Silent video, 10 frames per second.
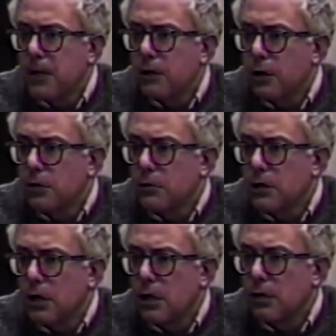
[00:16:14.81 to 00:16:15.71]
in
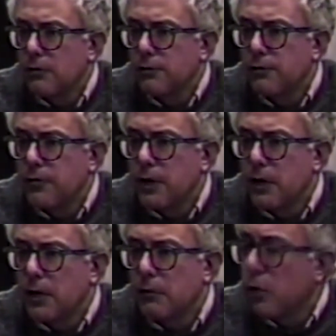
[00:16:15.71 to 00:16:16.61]
terms of
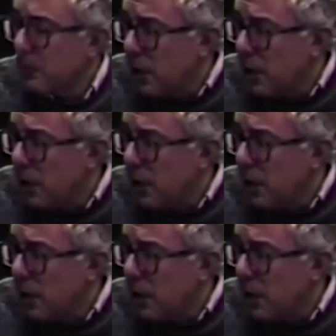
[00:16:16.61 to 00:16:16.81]
more